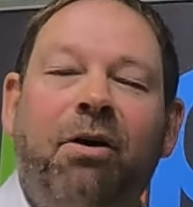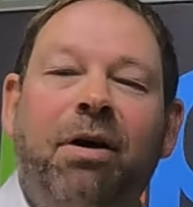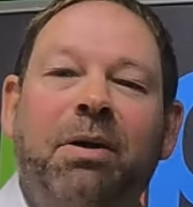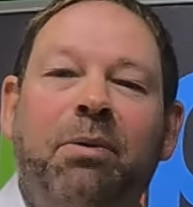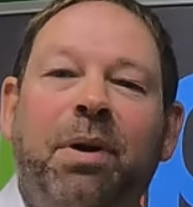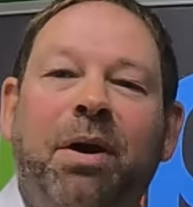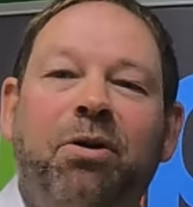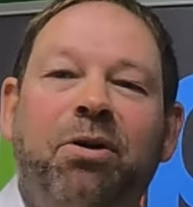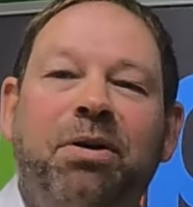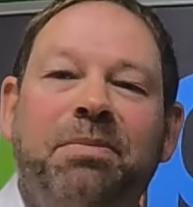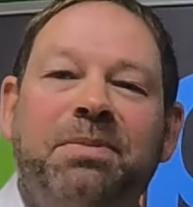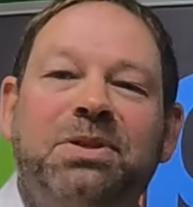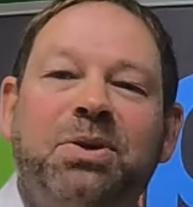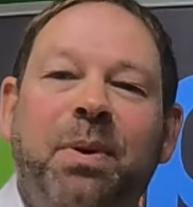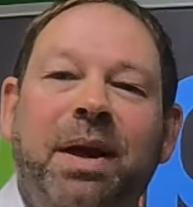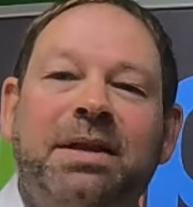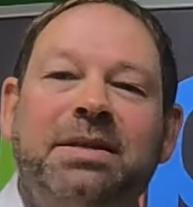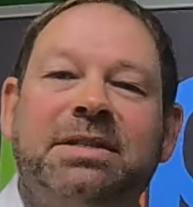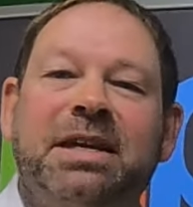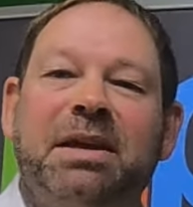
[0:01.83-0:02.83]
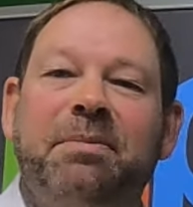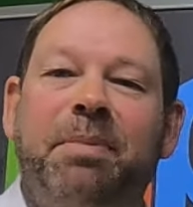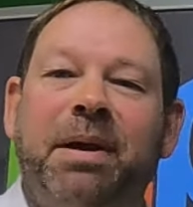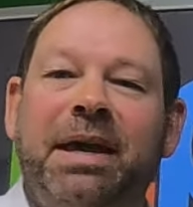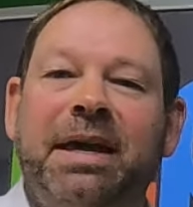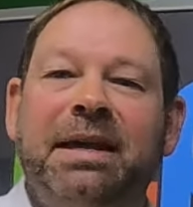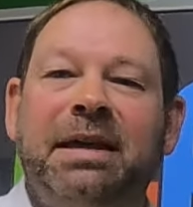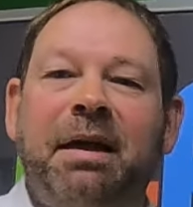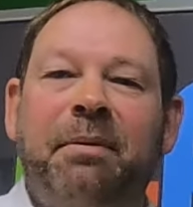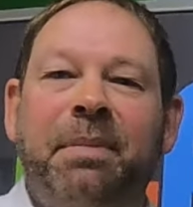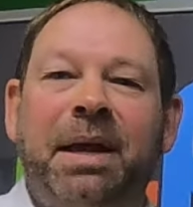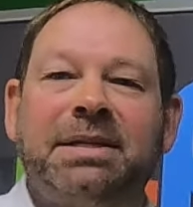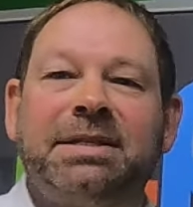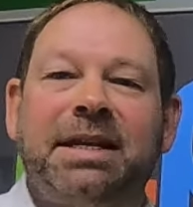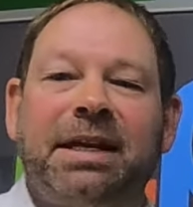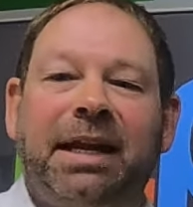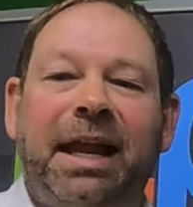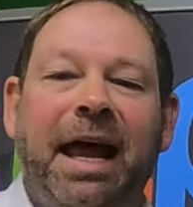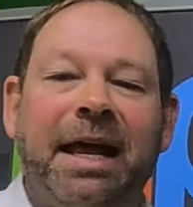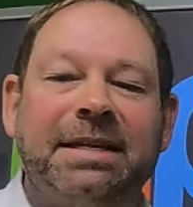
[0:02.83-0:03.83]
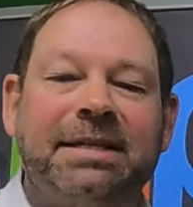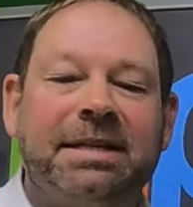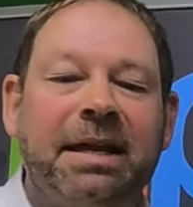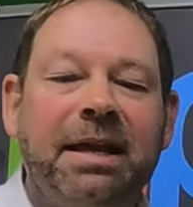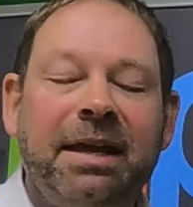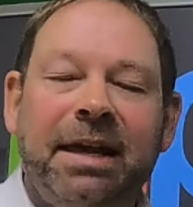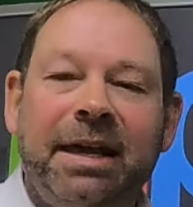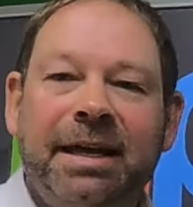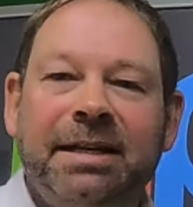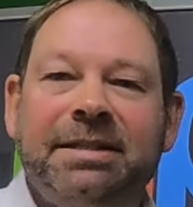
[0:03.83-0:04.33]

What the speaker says: Hi, welcome to NCP Masterclass.